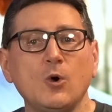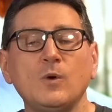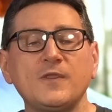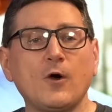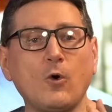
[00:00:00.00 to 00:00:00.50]

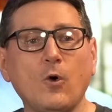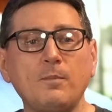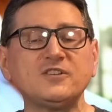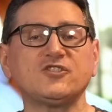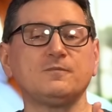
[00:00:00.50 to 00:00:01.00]
with a whole
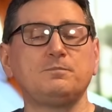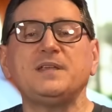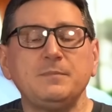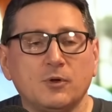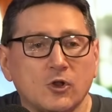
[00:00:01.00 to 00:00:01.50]
bunch of
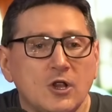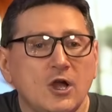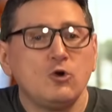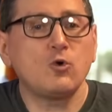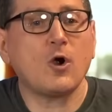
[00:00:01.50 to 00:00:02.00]
people
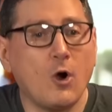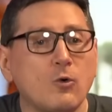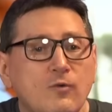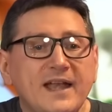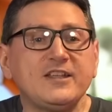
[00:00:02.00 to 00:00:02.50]
who are
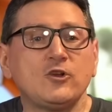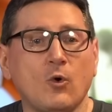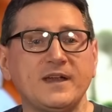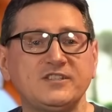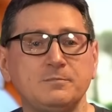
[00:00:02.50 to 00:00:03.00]
already
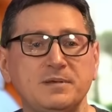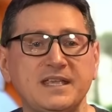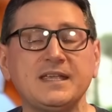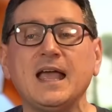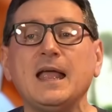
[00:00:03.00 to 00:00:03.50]
going to be,